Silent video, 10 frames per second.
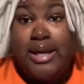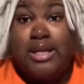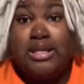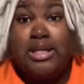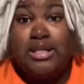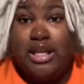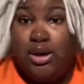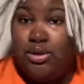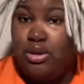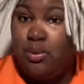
It's gonna take you to the